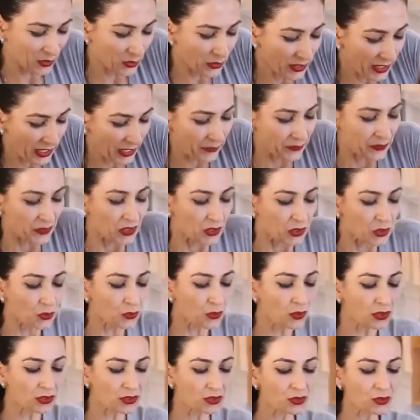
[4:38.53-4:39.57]
Okay, you
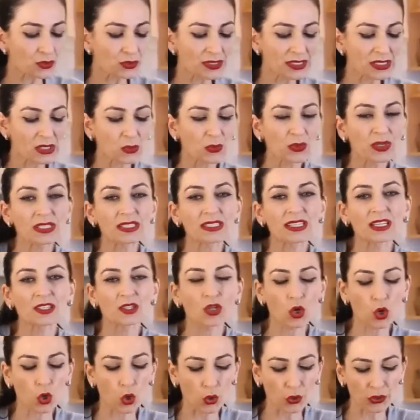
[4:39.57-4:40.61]
want to squeeze that
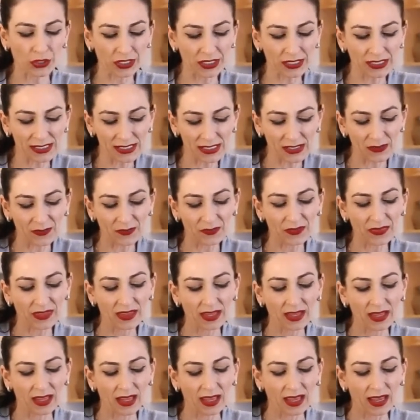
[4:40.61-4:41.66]
choris,
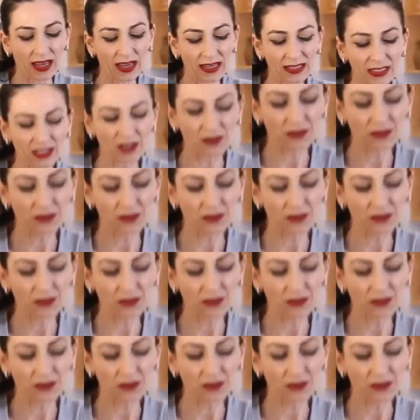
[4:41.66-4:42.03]
and